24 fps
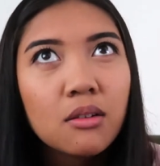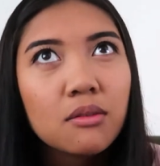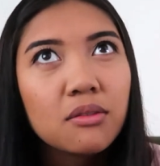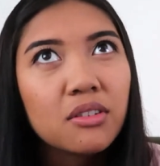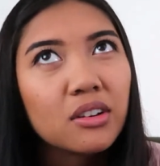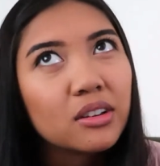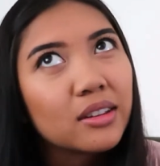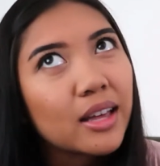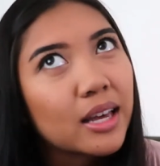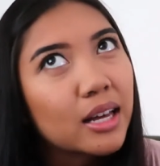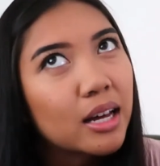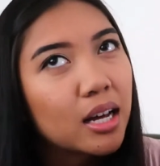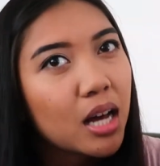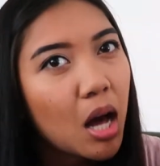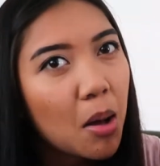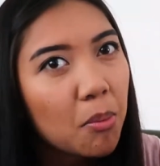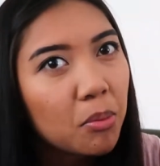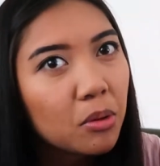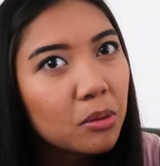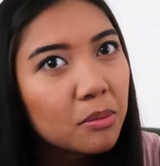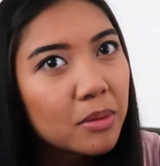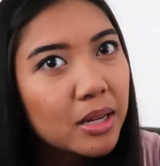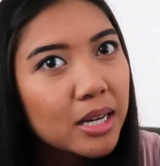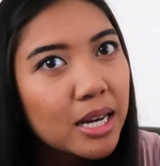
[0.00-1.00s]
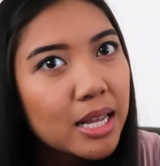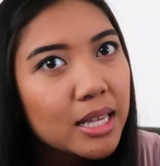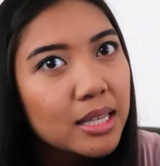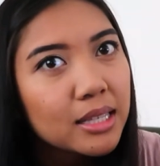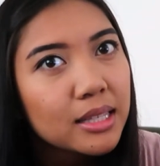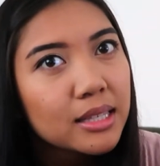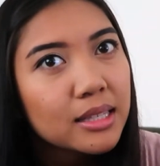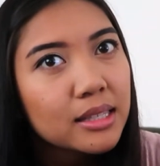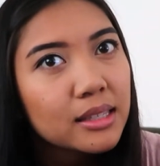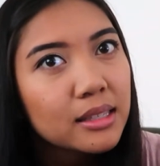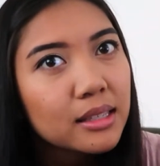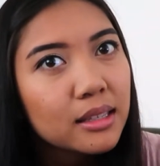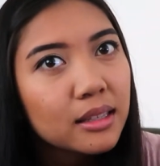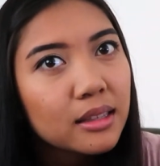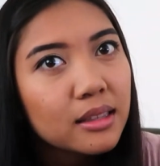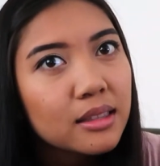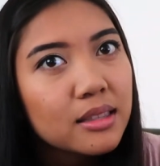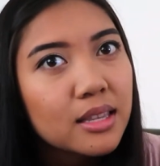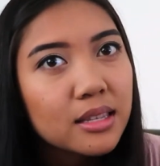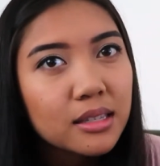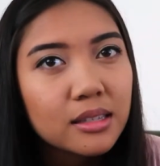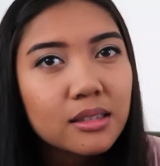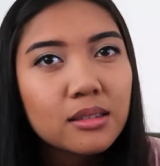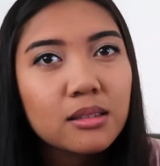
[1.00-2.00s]
for like a couple minutes.
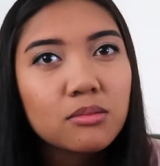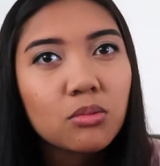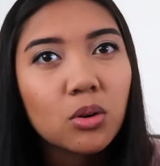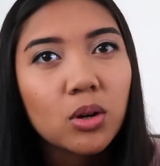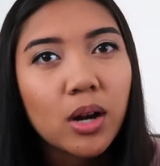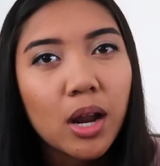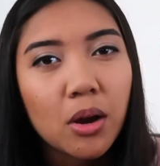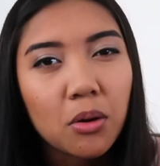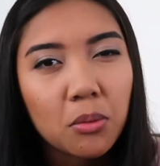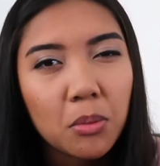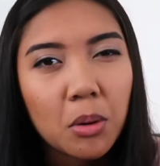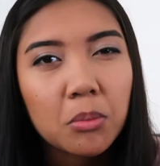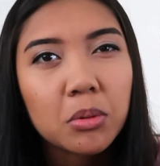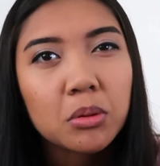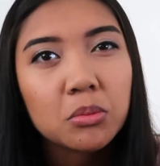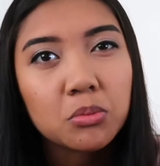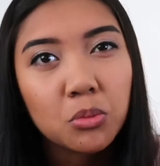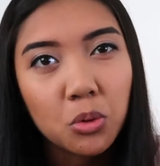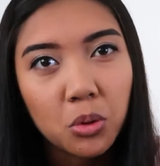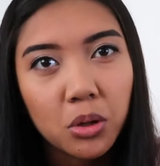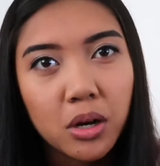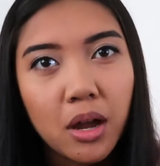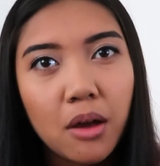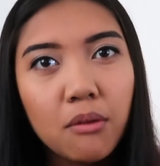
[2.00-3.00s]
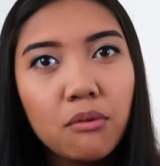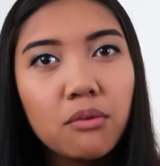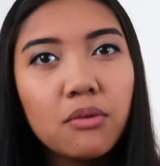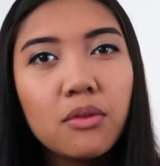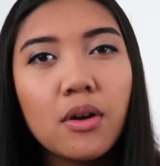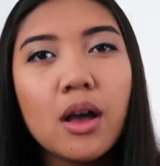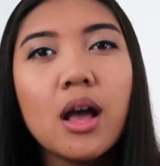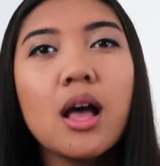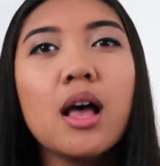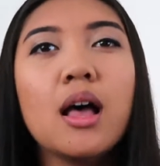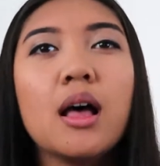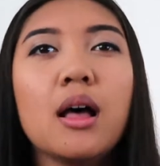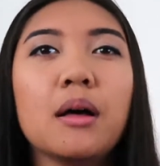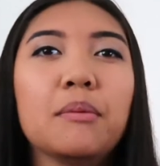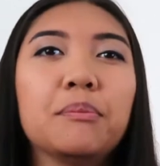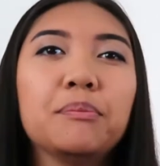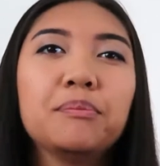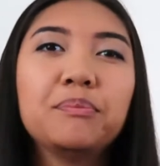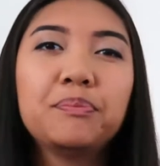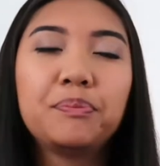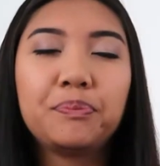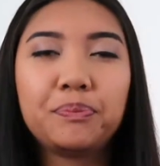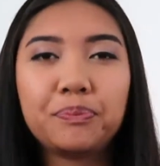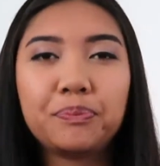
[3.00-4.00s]
This is what I remember more of. And